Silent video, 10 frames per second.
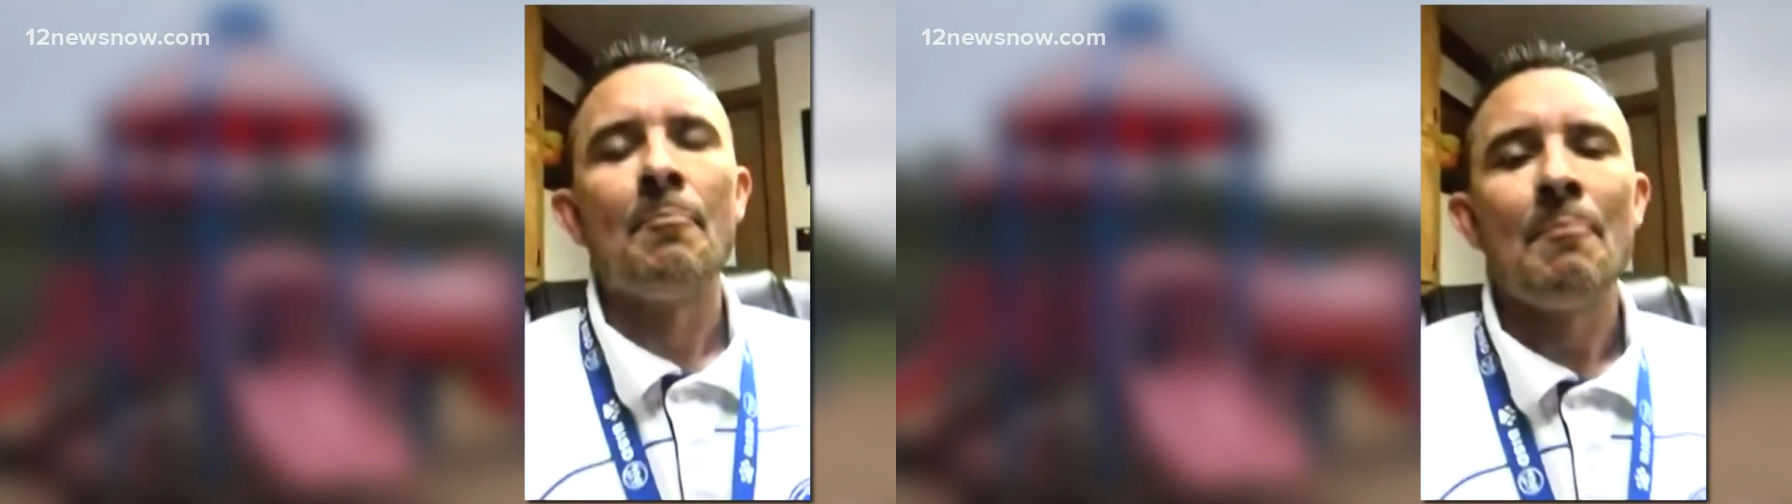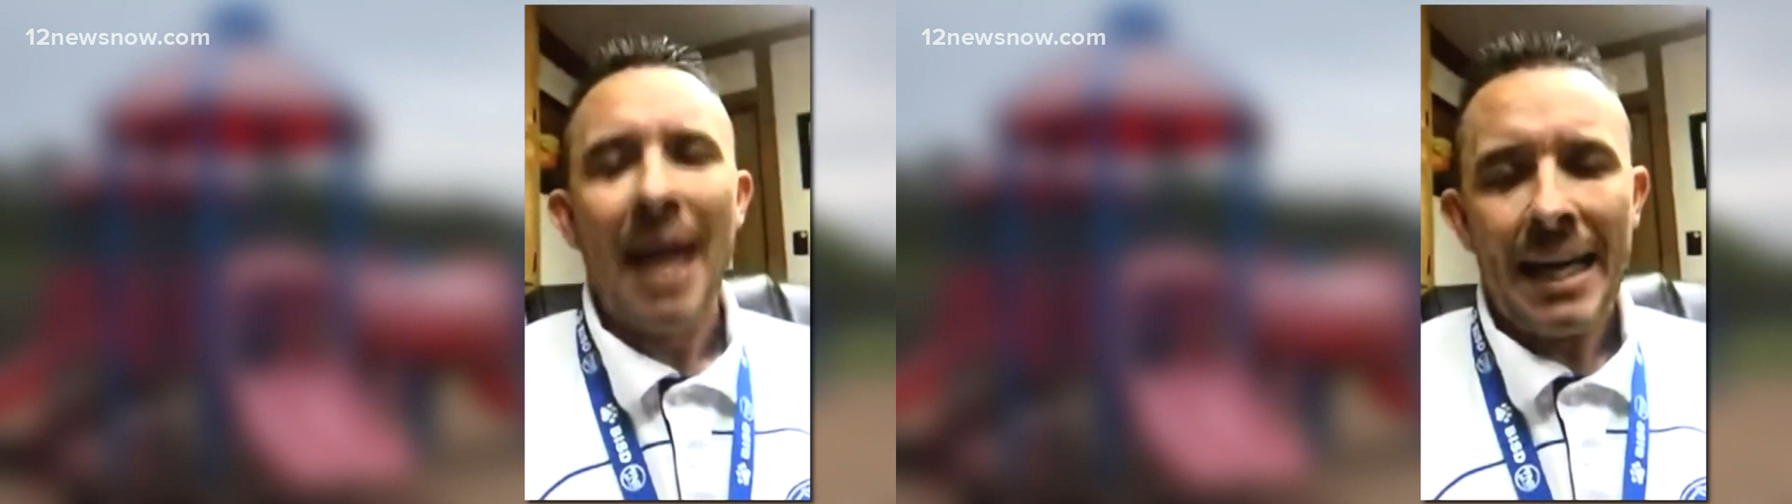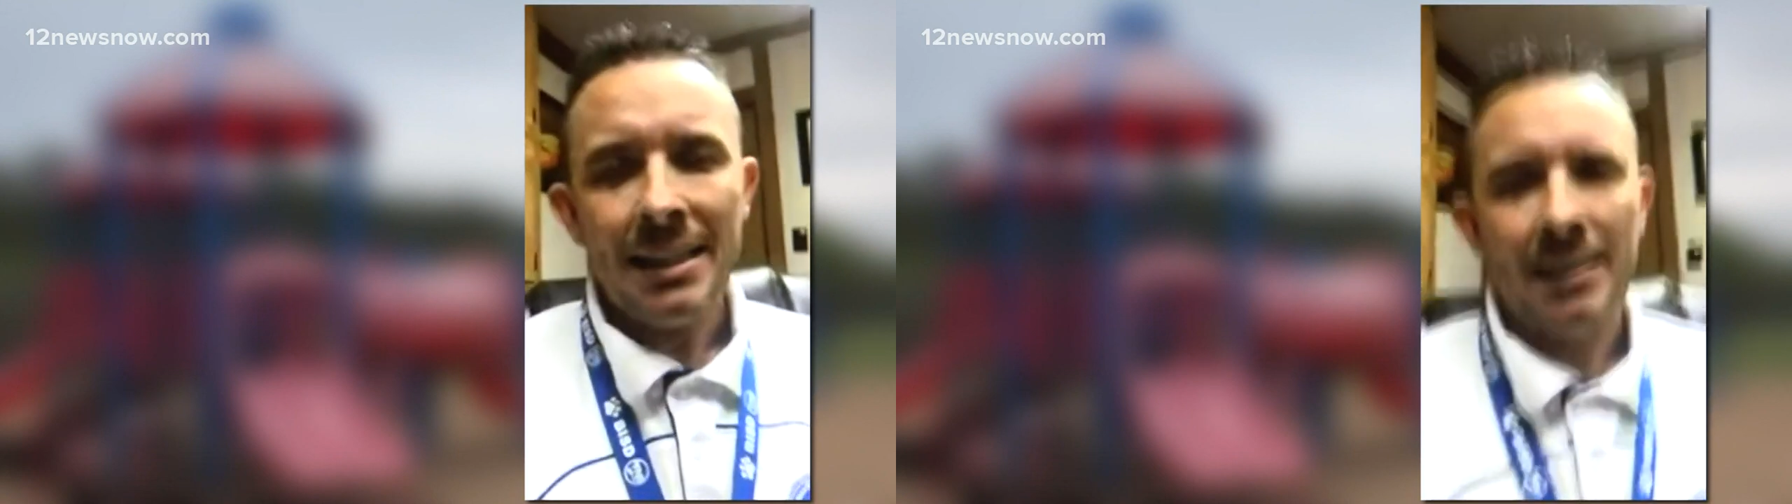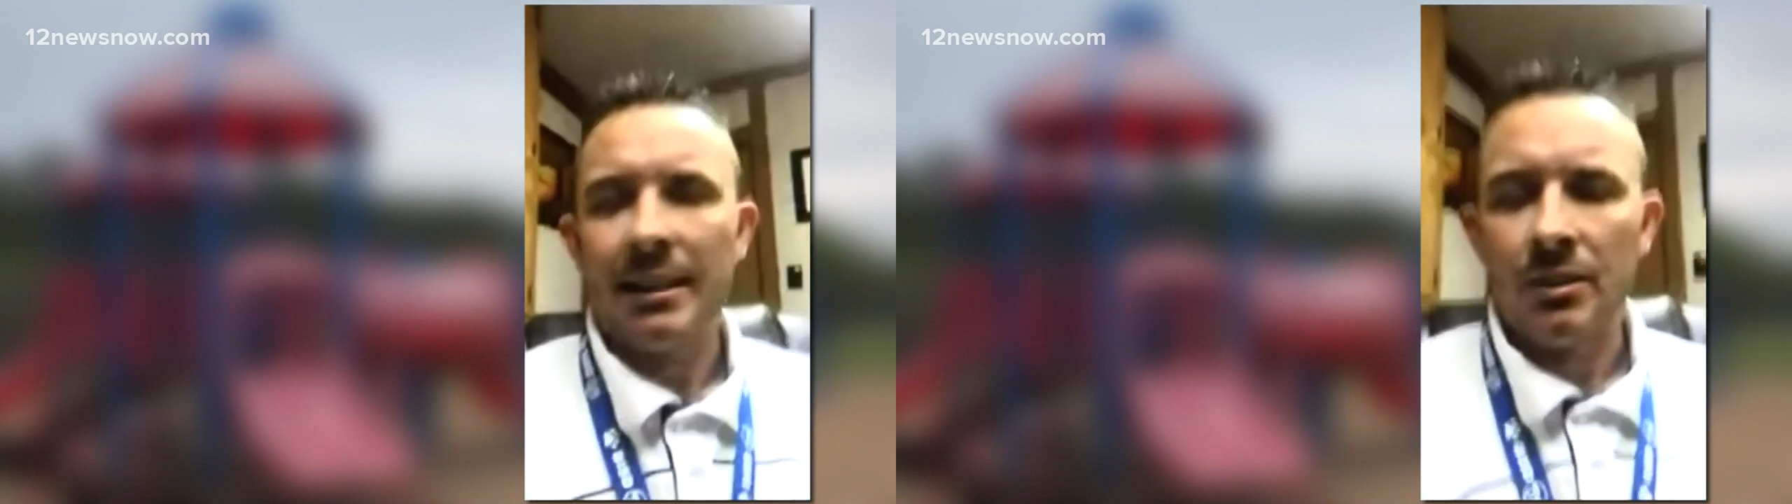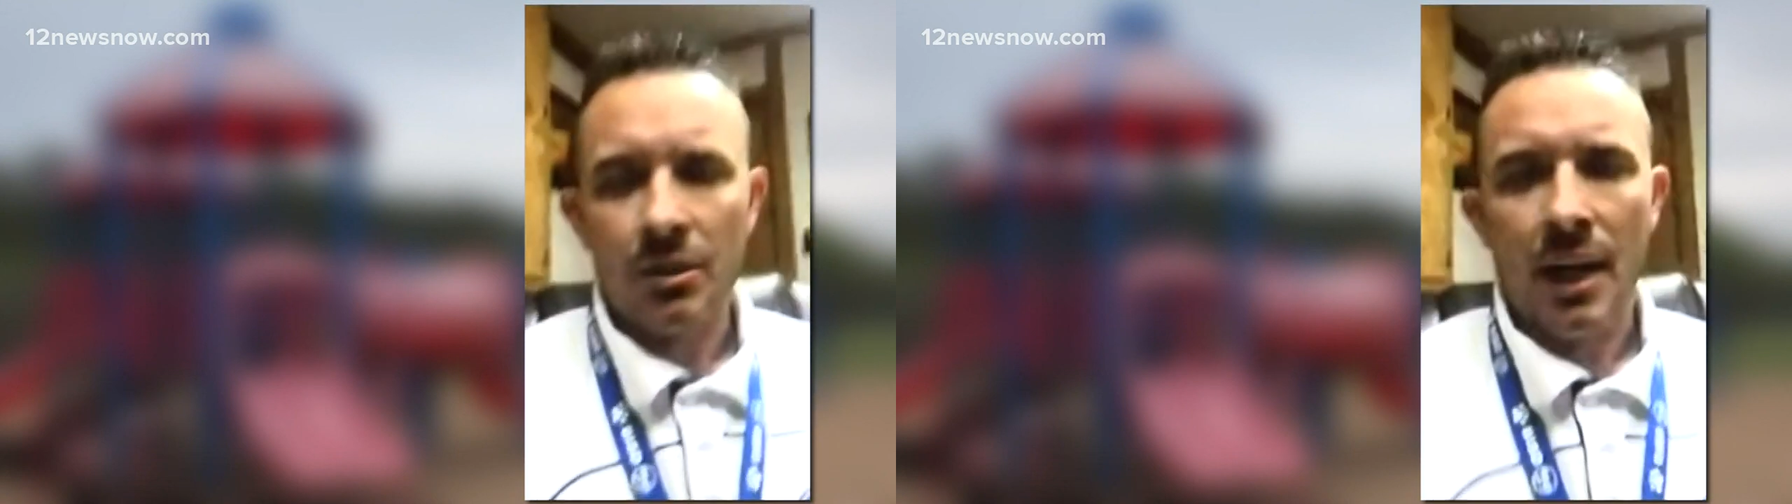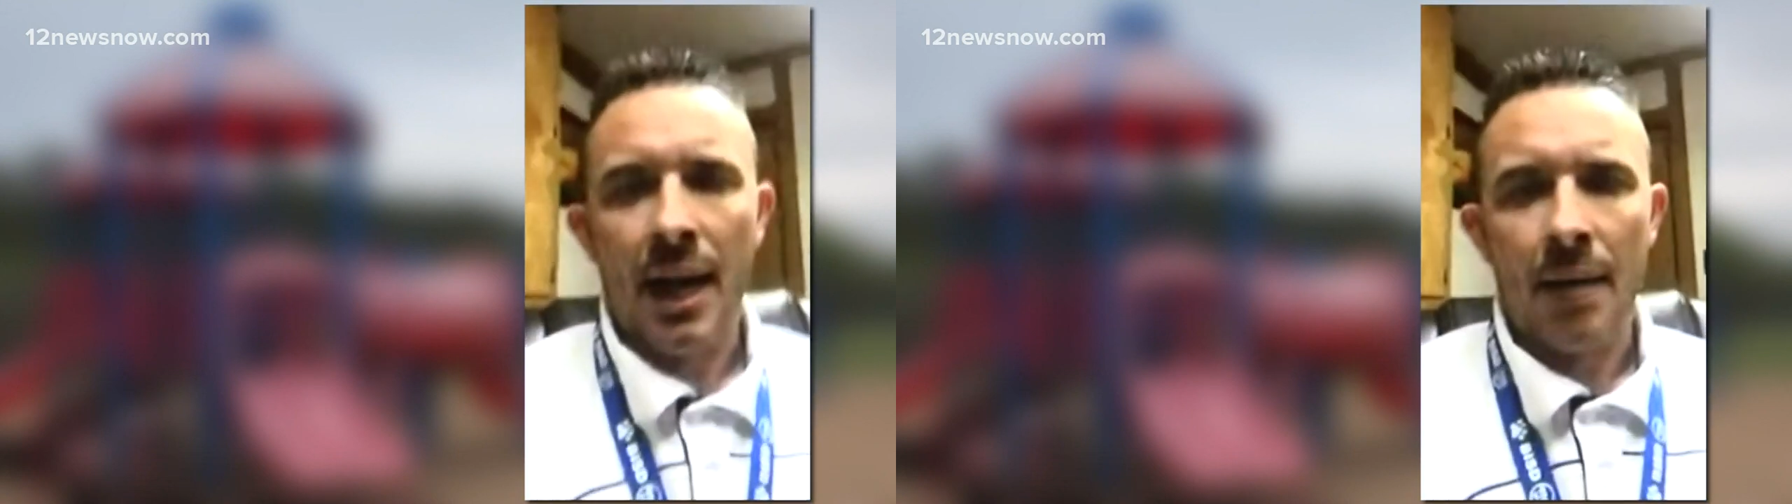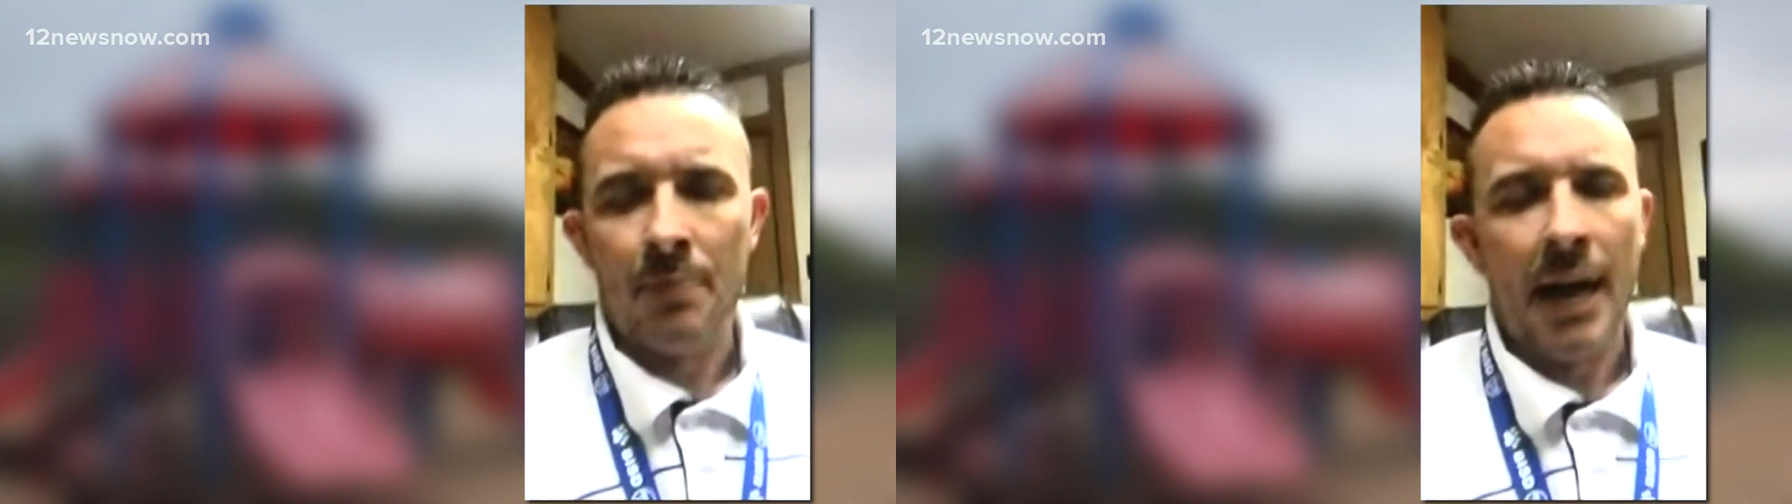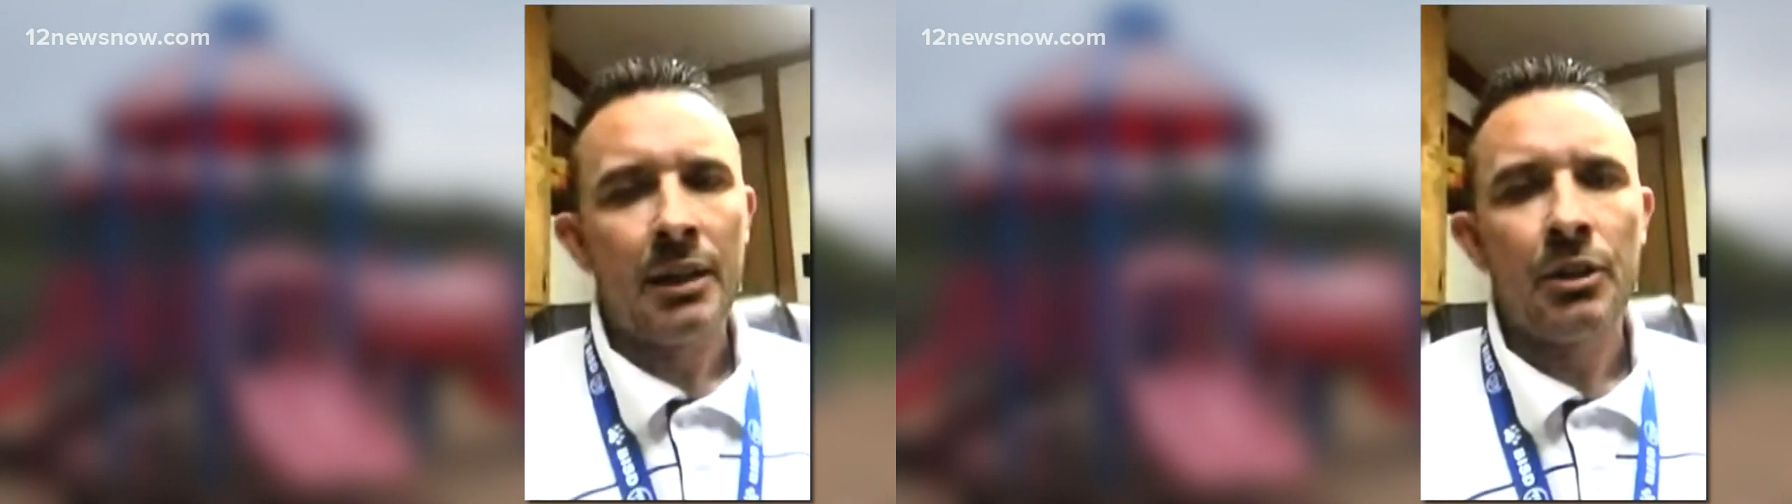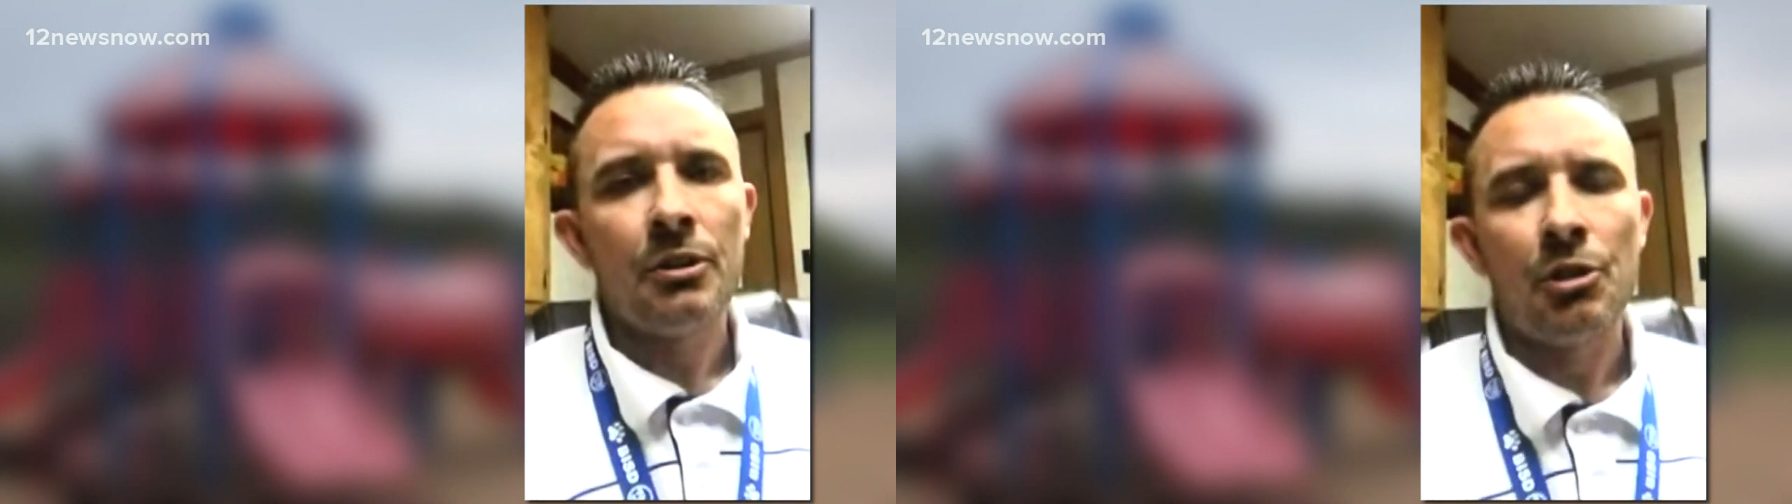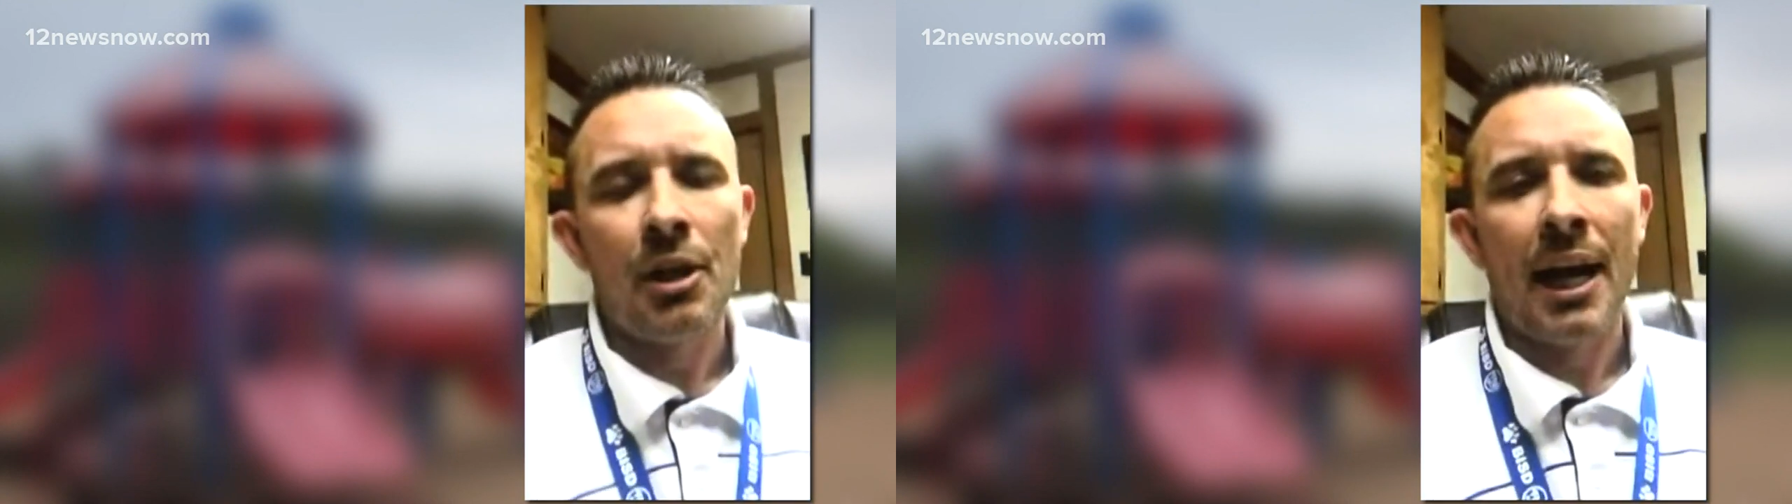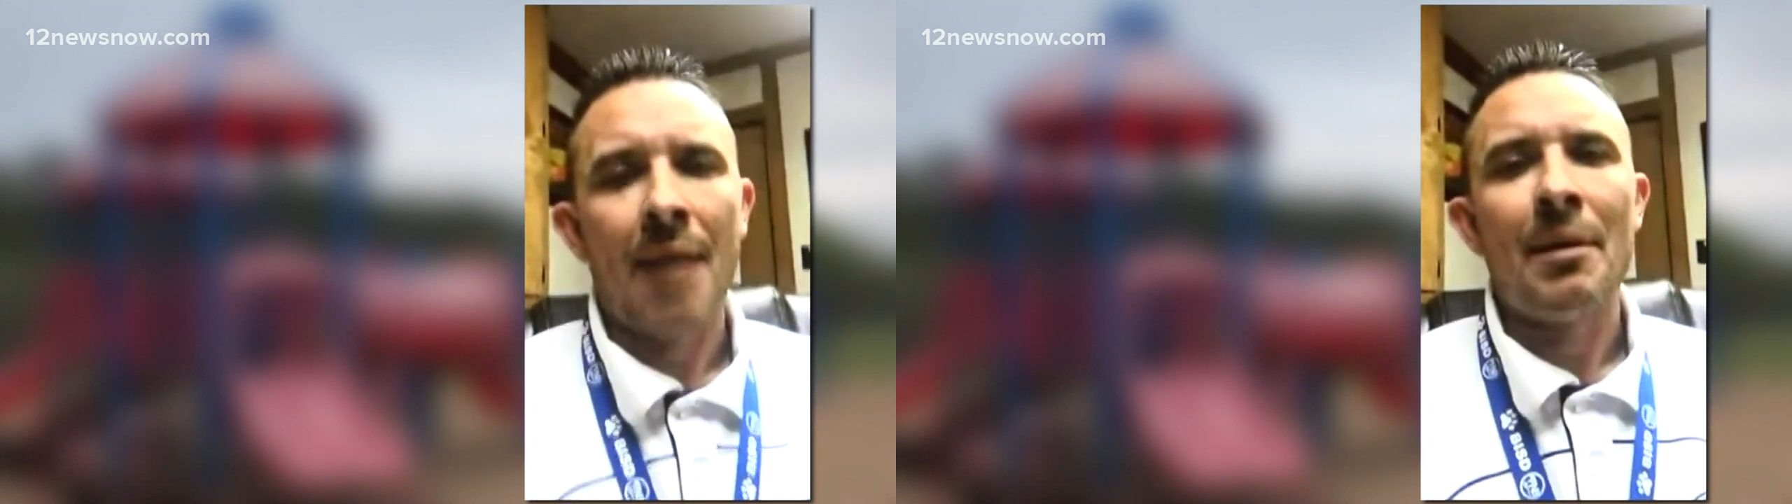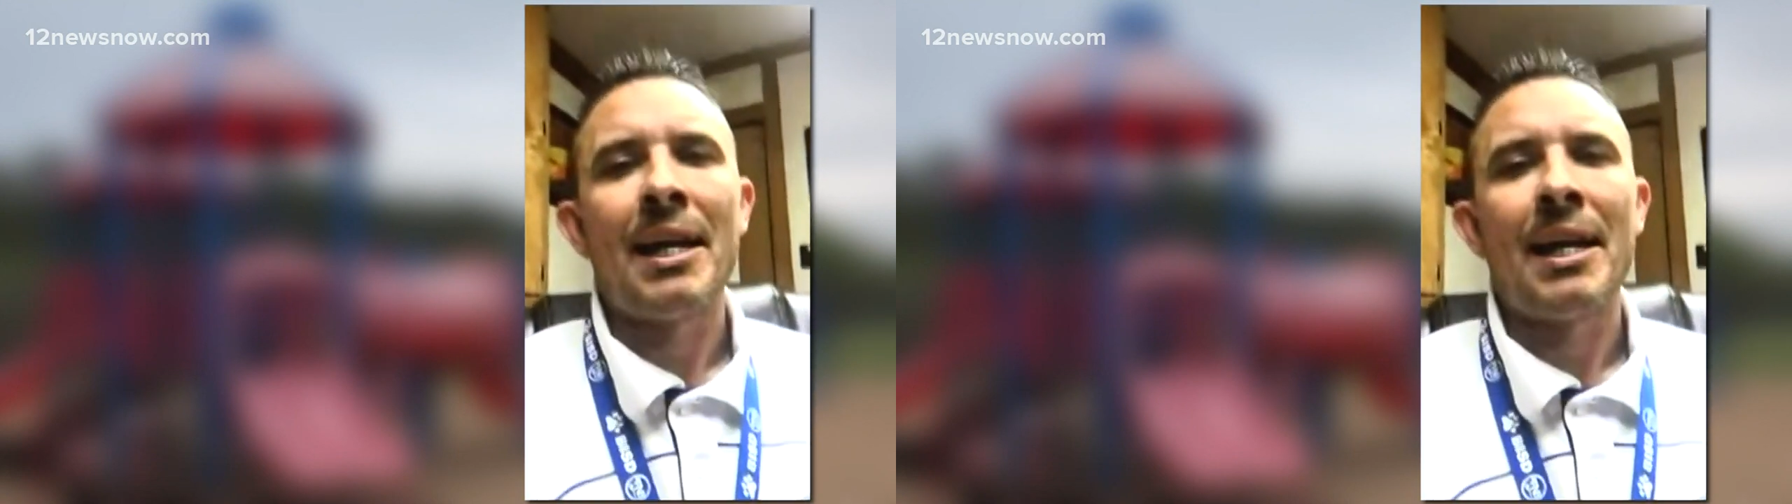amazing job, not a good job,